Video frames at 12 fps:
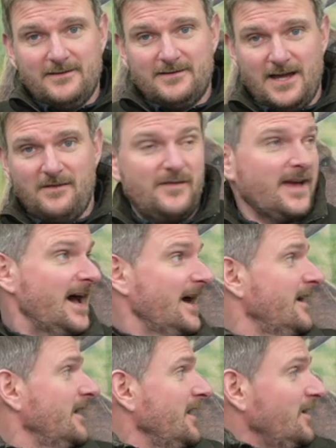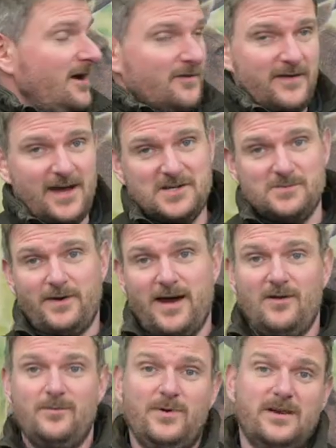Don't forget, click the notification
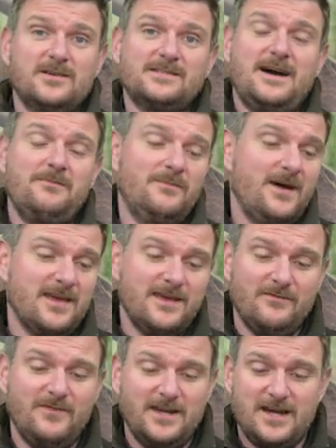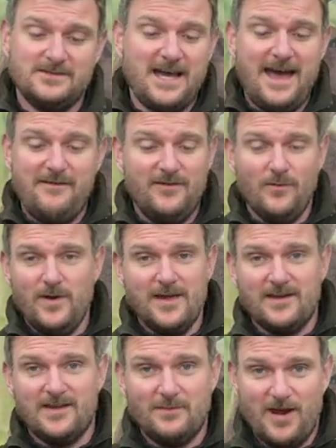bell, because I'm making videos every
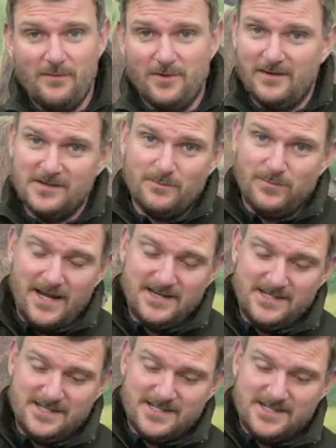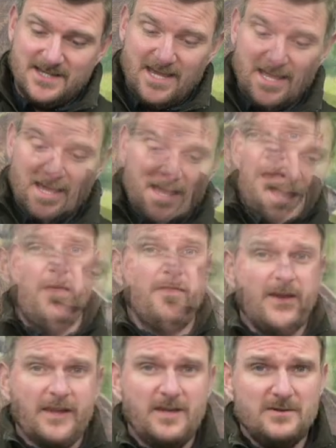week at the moment. There's plenty to see.
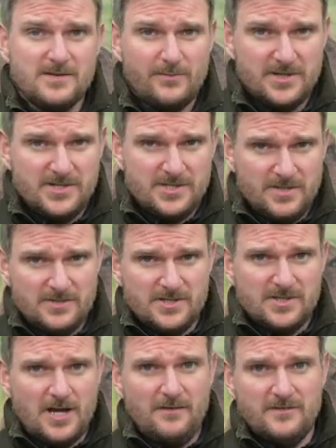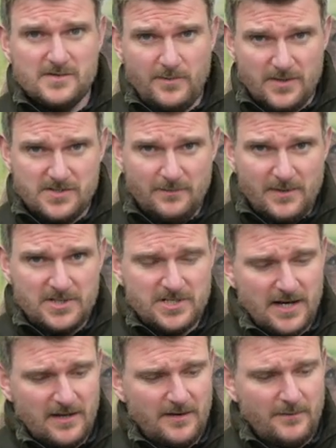Thank you to the British Shooting Show for sponsoring my
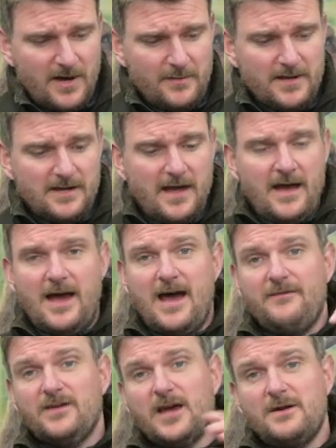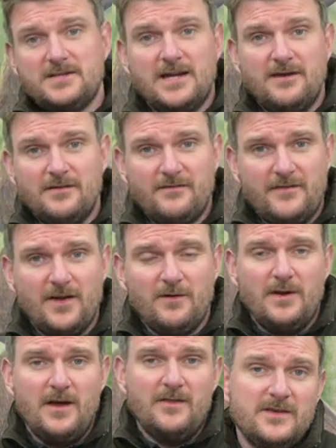channel at the moment. If you go to the end of the
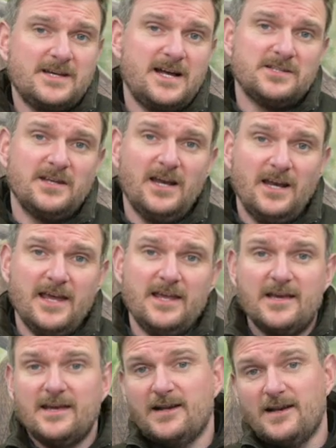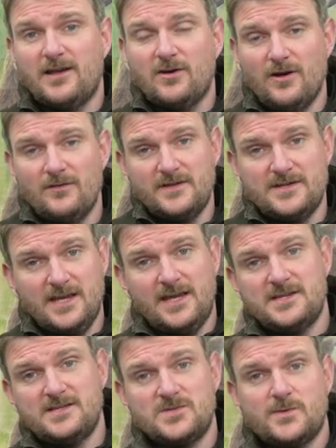film, there's actually a link you can click on for
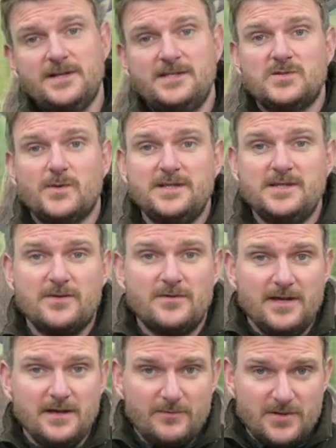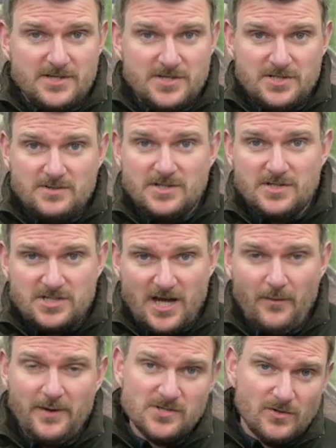tickets to the 2023 British Shooting
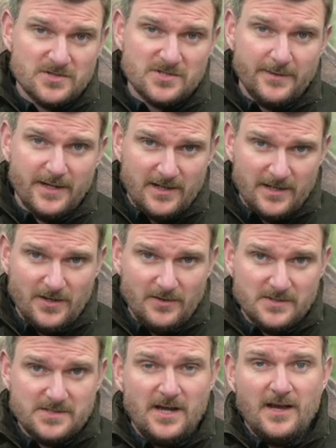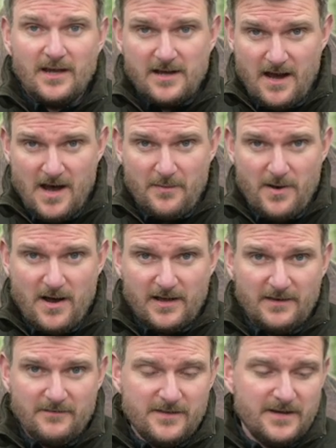Show, which also includes car
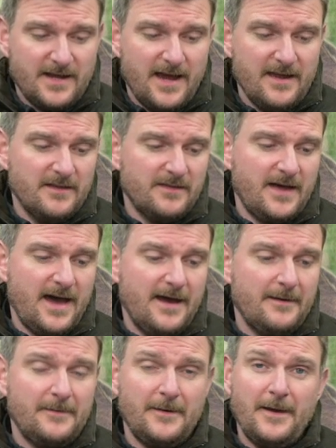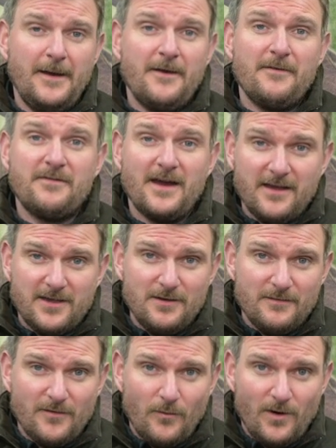parking for the day you're there. Thank
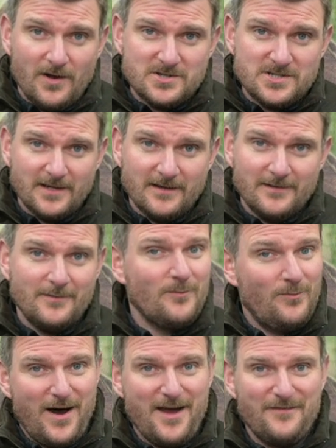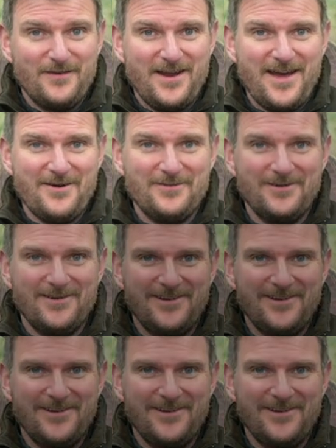you for watching. Bye for now.